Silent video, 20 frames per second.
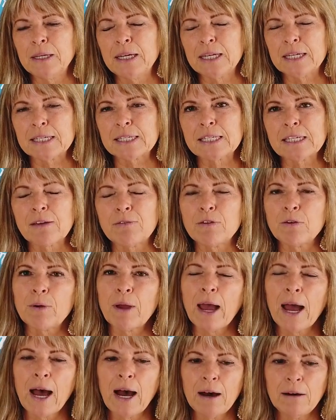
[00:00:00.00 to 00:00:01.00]
is if
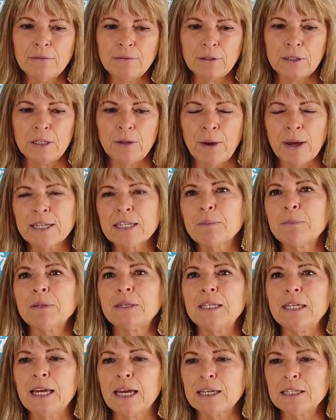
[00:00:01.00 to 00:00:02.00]
you end up
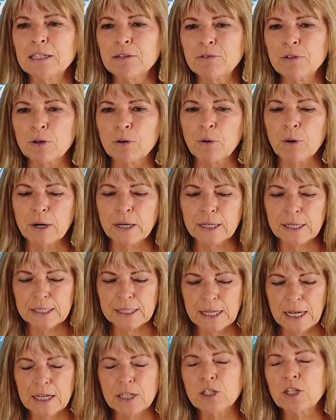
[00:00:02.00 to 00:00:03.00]
at the end of your
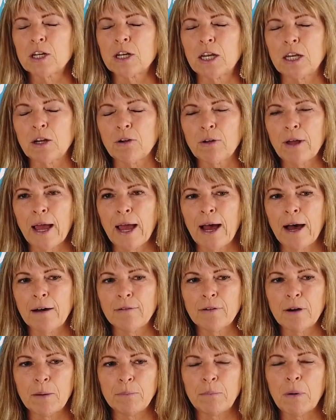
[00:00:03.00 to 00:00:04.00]
organization and you'll
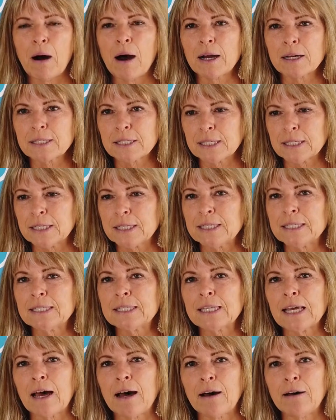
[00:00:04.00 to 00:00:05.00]
have boxes
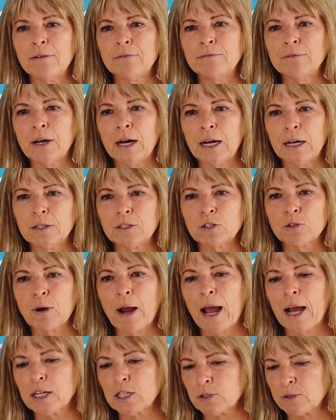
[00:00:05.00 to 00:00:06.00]
of
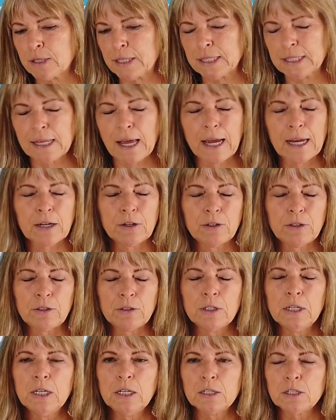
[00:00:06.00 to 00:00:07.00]
trash,
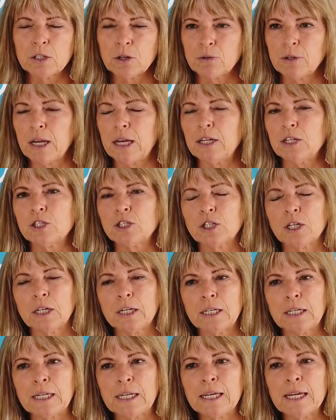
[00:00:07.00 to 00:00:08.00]
recycle,
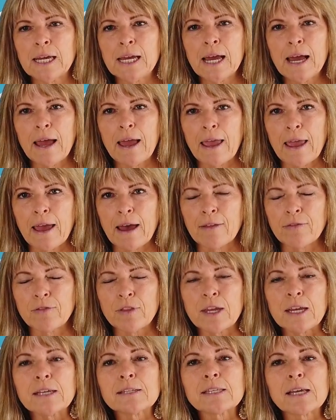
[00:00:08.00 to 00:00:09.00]
donation,
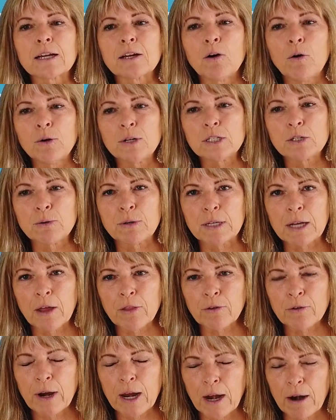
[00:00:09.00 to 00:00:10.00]
and things that go into
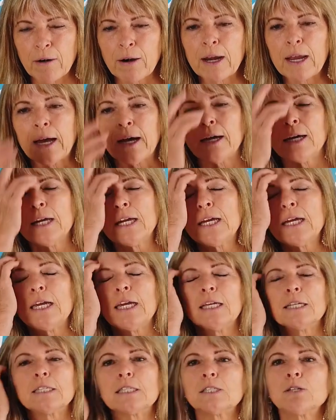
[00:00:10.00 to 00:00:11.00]
another area.
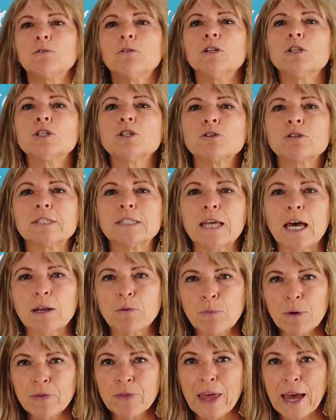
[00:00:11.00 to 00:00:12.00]
As soon as you're
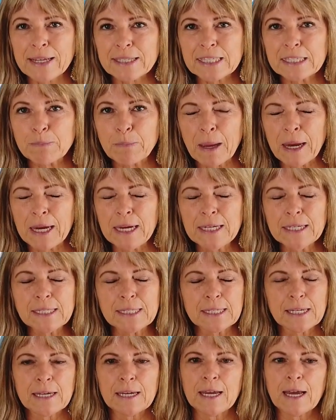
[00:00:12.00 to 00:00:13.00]
done with that
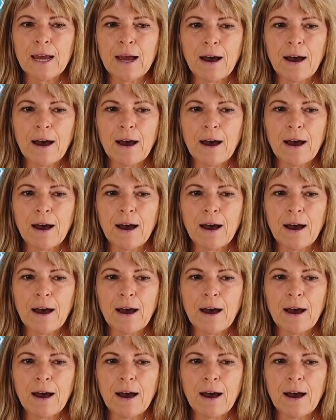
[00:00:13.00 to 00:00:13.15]
space,